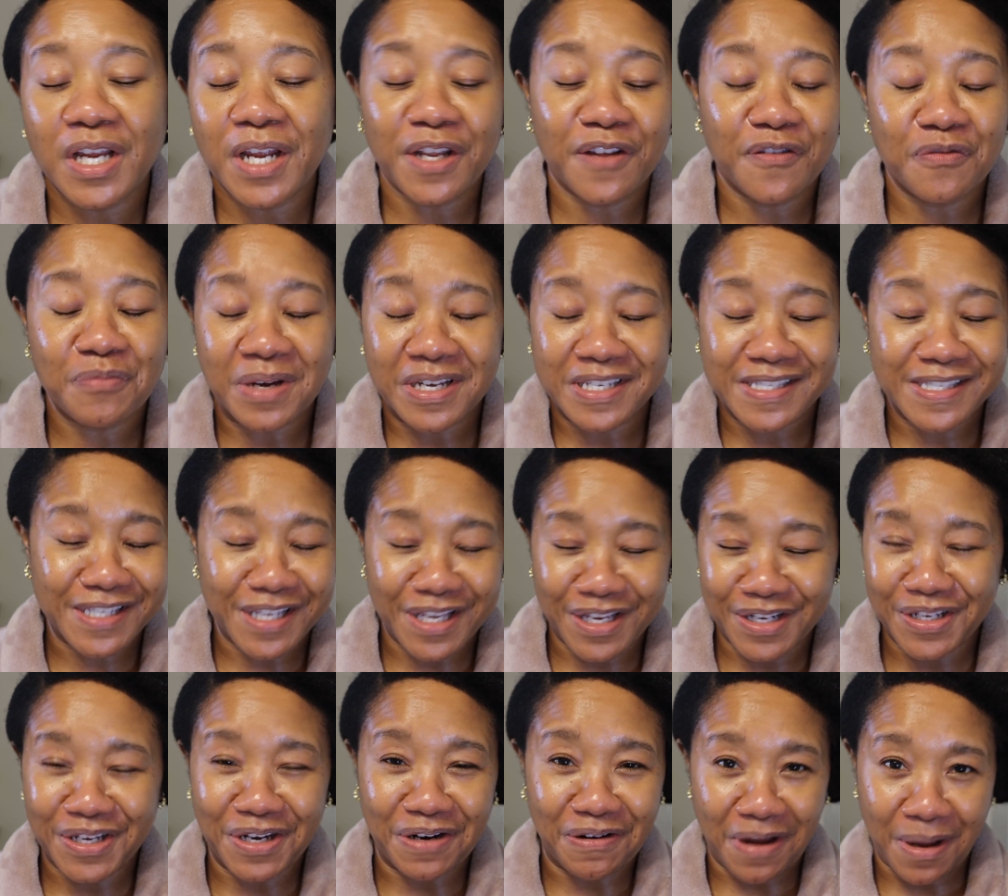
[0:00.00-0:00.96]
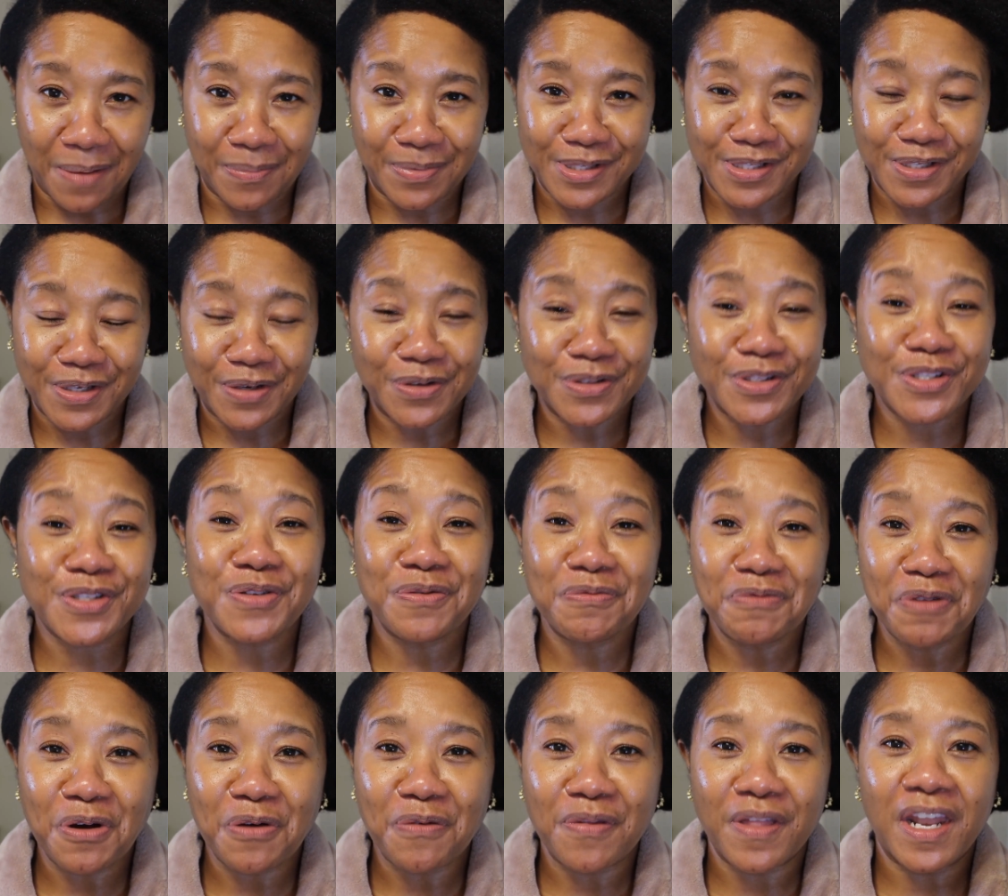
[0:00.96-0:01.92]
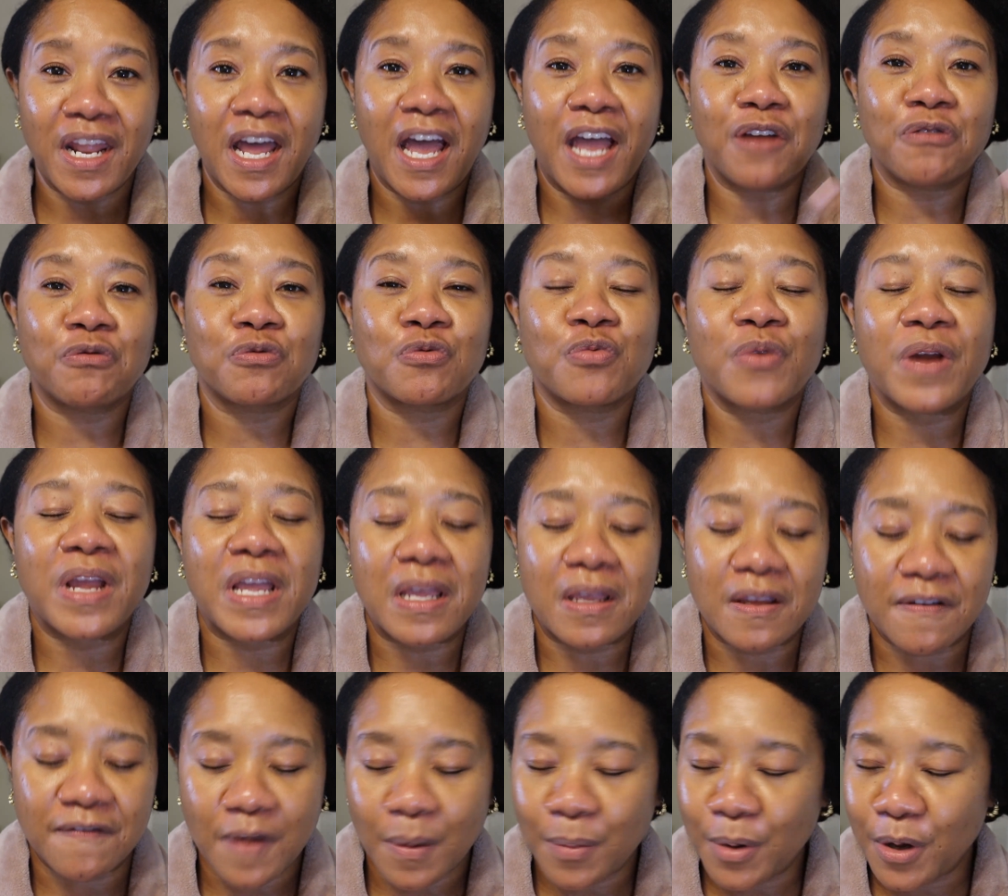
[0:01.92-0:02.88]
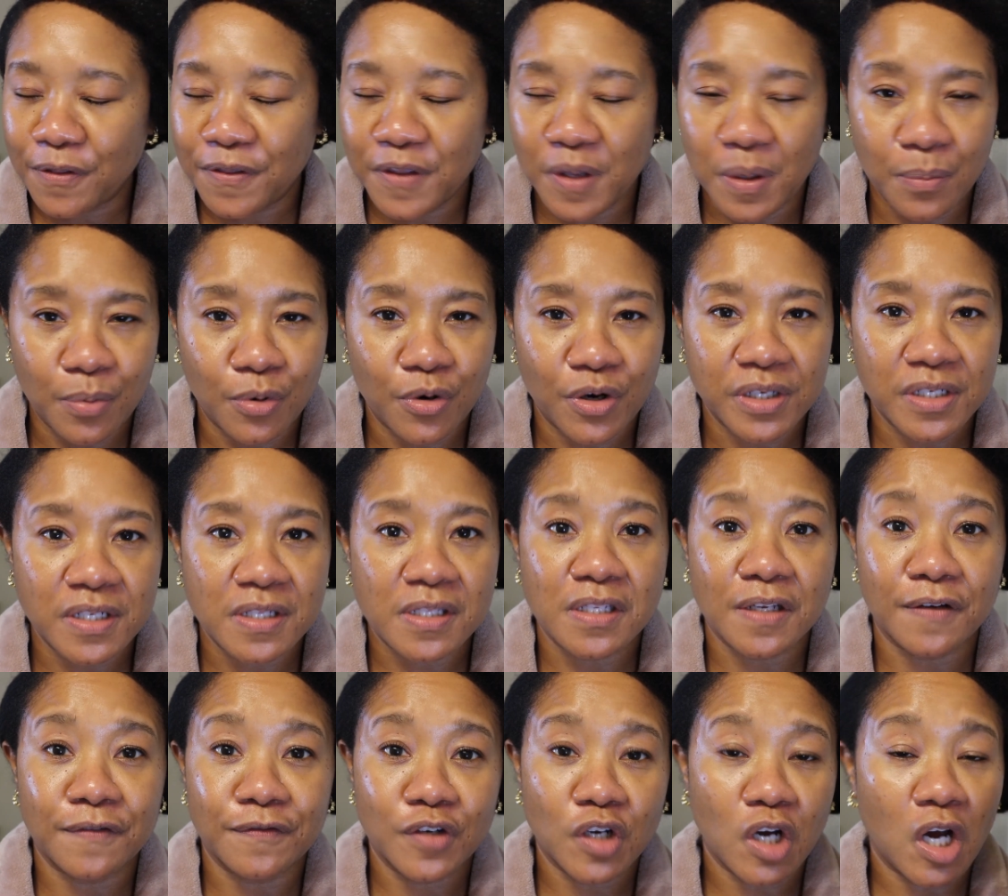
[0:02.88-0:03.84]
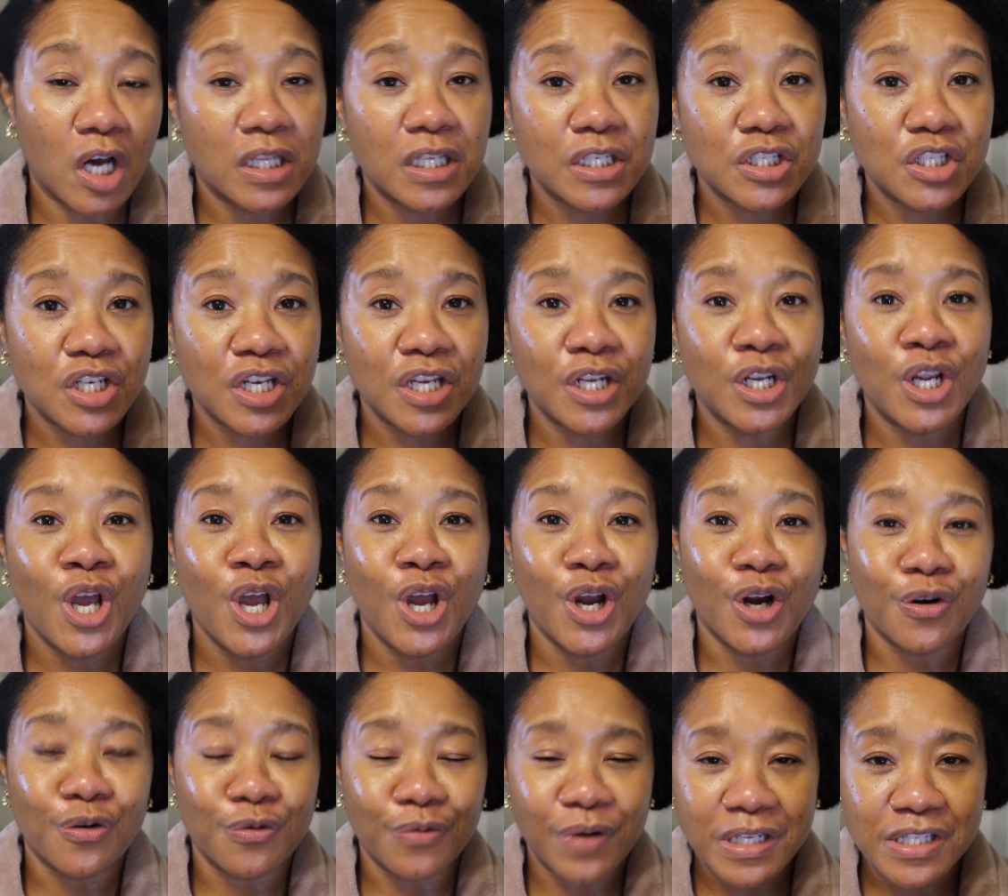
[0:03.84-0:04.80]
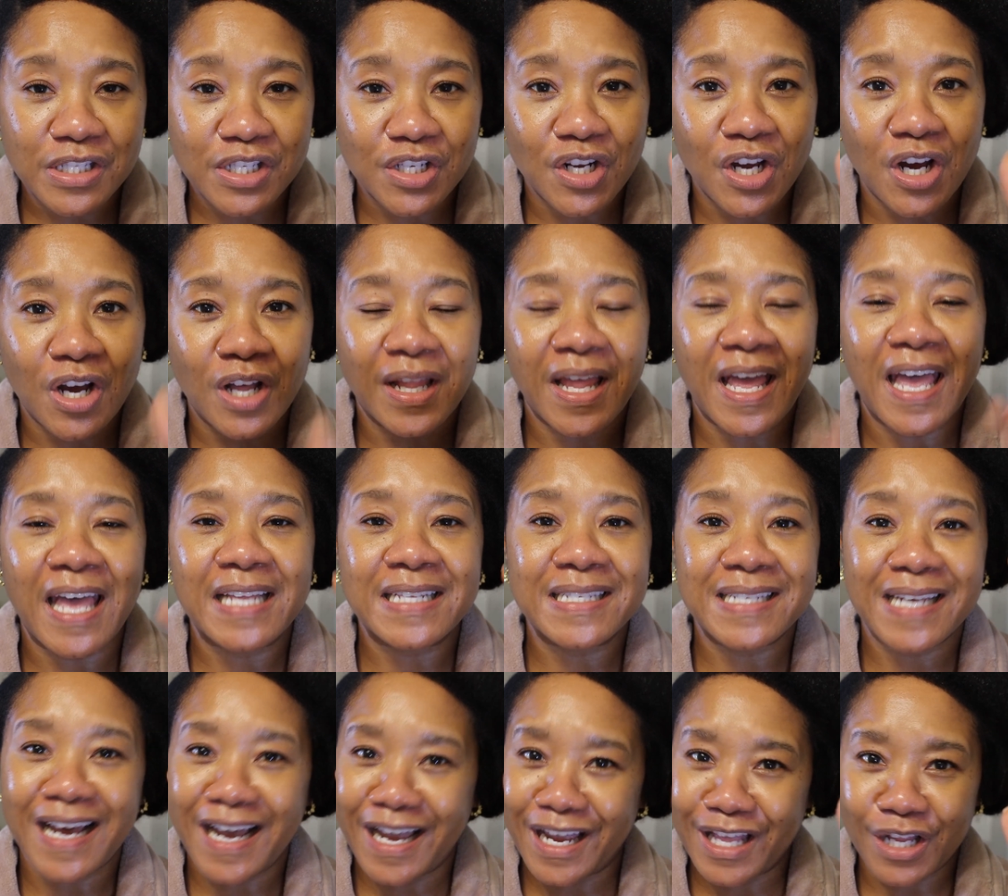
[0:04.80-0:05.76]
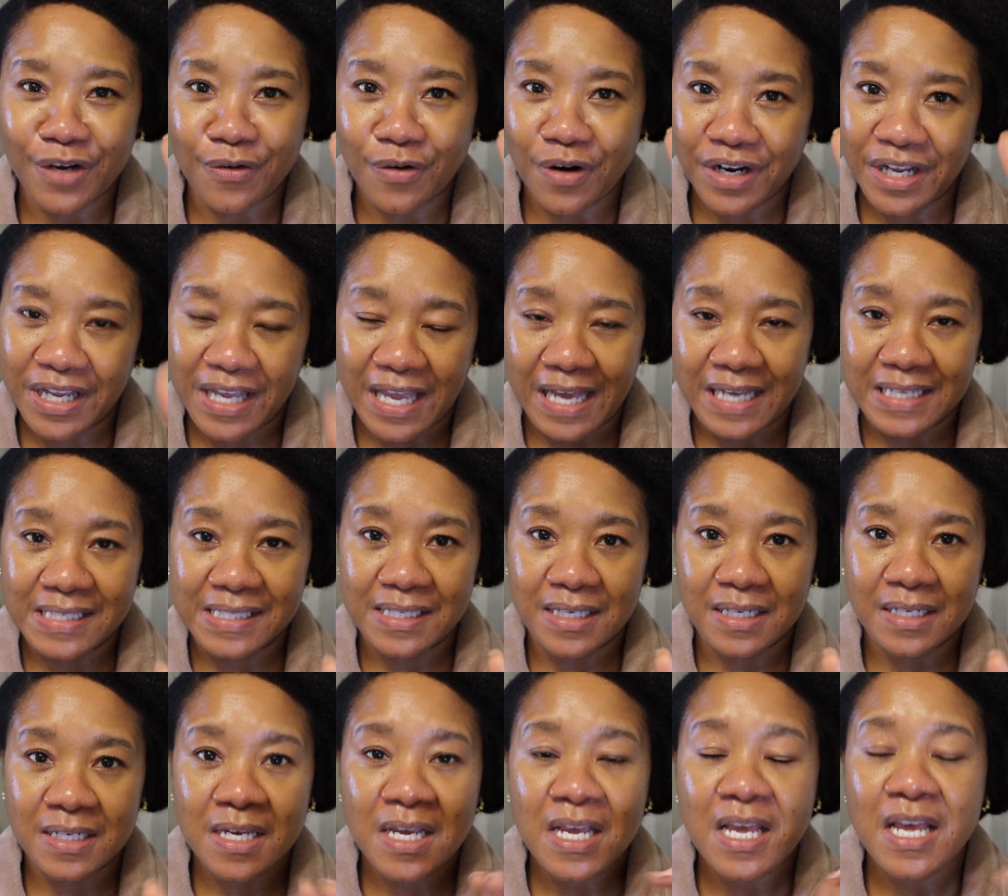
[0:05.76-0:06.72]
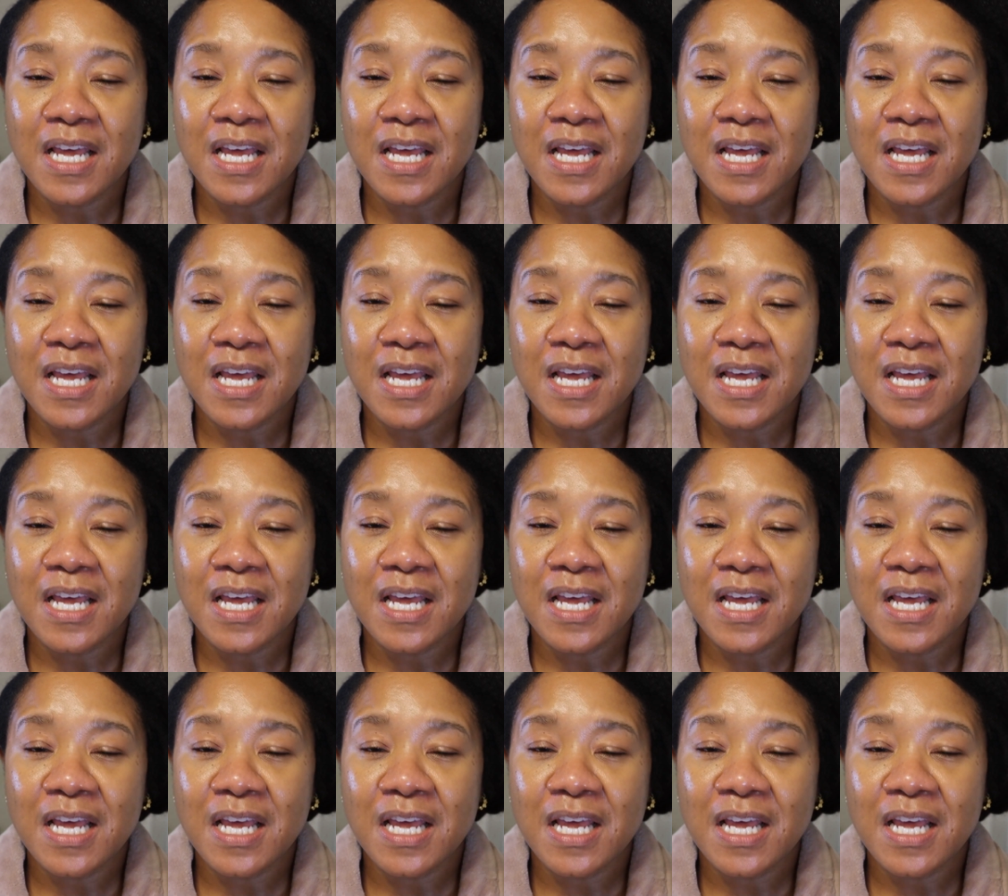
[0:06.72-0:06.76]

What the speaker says: any of my skincare episodes, you know that I rave about the importance of collagen, retinol, and hyaluronic acid.